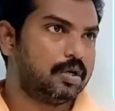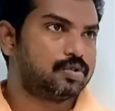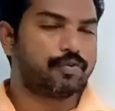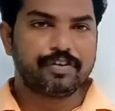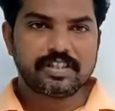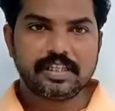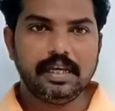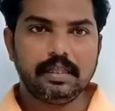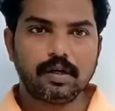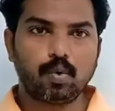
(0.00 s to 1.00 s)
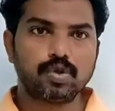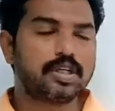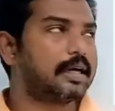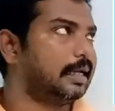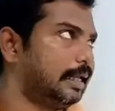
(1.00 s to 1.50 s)
So if you see the
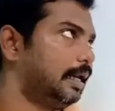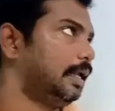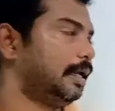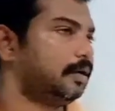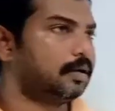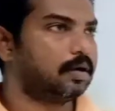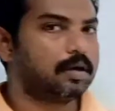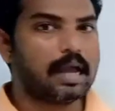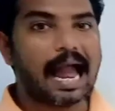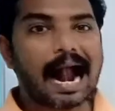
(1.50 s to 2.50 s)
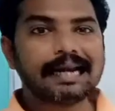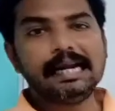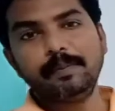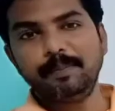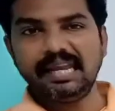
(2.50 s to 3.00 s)
question clearly, had
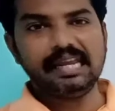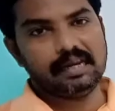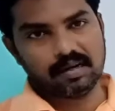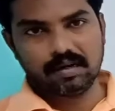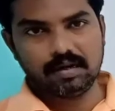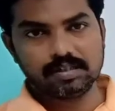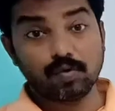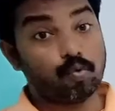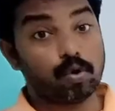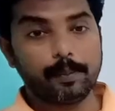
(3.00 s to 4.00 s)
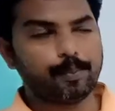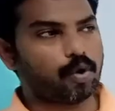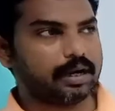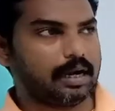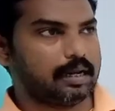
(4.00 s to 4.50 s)
it been is the word
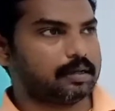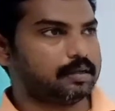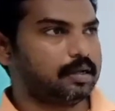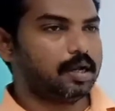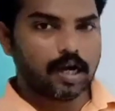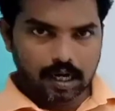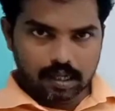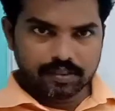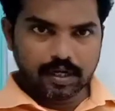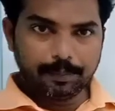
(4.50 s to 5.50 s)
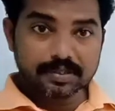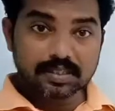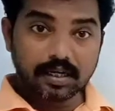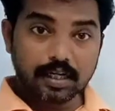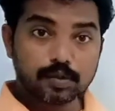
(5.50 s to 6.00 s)
important.
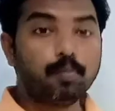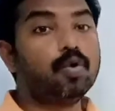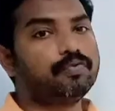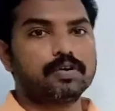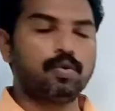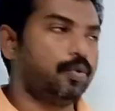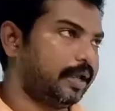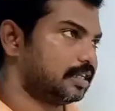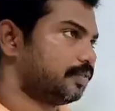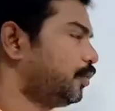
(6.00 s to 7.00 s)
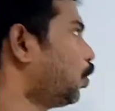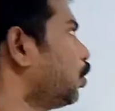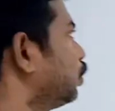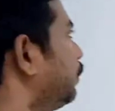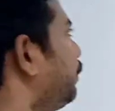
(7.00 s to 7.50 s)
3% more for 2 years. We don't know the